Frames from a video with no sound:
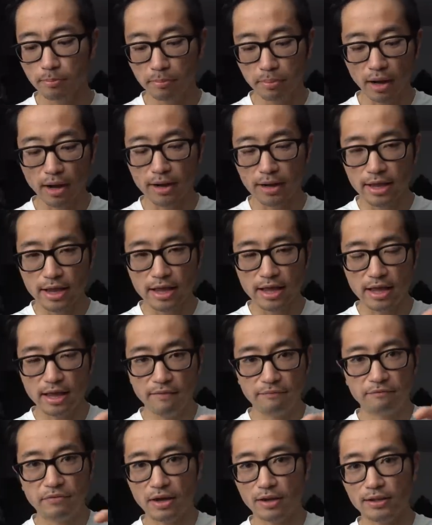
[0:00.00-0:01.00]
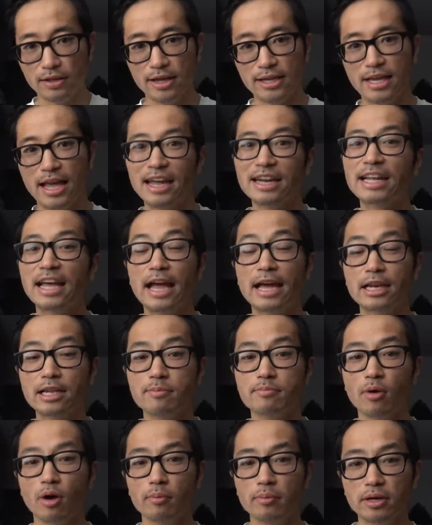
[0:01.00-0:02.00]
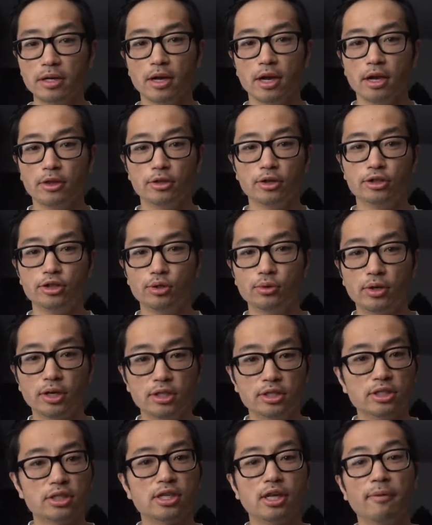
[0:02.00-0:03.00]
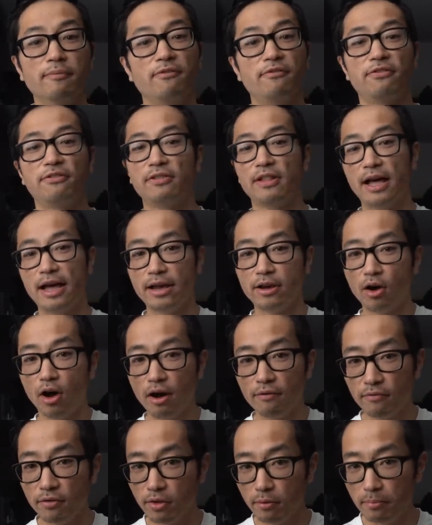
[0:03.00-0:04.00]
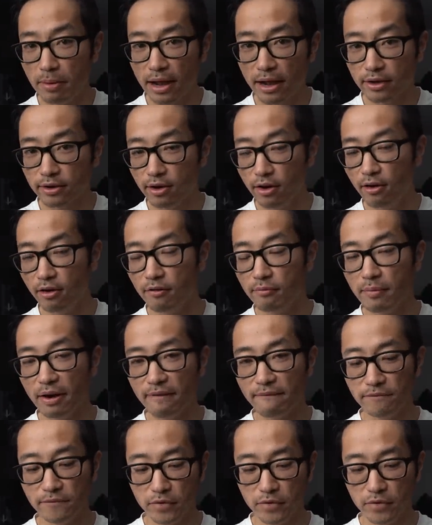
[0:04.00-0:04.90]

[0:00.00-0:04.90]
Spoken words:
but it felt like at any moment the shoe could just come flying off of the back of my